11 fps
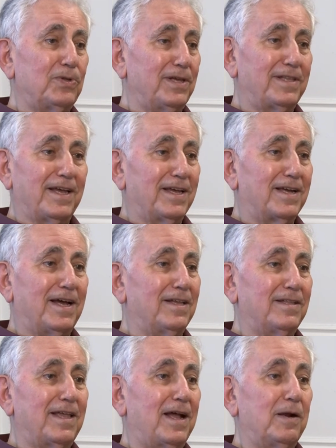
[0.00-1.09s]
that I
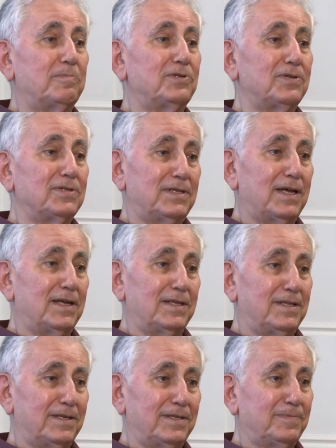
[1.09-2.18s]
can't help
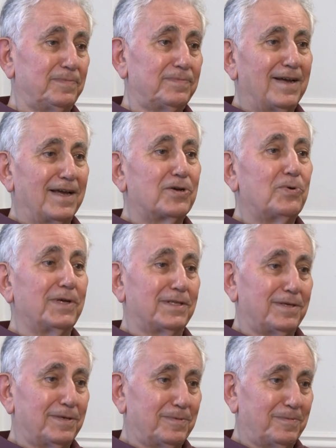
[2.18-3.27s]
society, I quit.